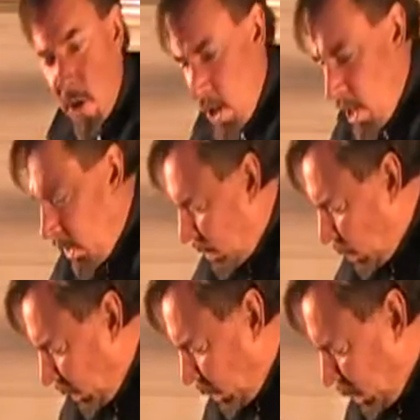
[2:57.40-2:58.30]
Okay,
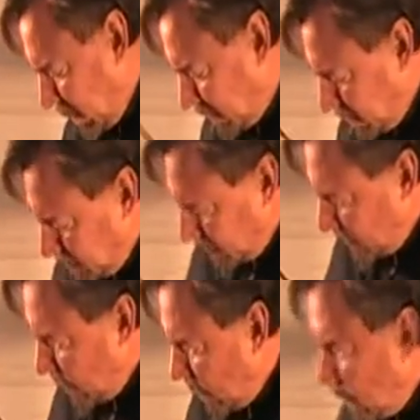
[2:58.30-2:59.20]
quick clip.
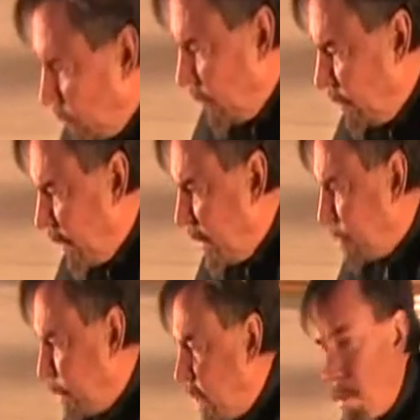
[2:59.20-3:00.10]
We've
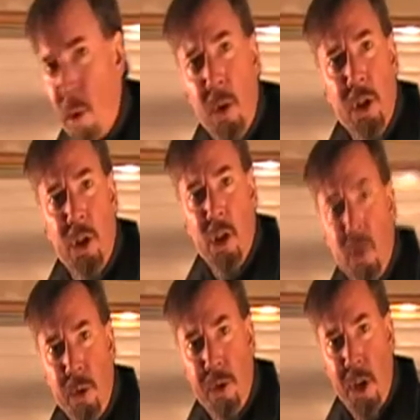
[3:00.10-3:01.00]
freed up our
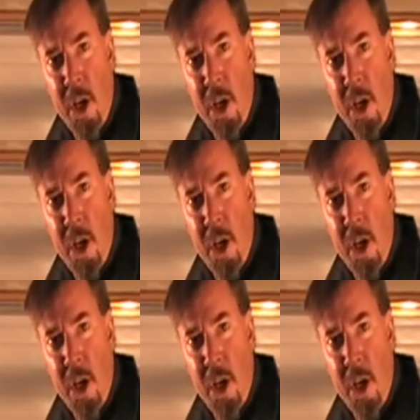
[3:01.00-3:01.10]
windshield with the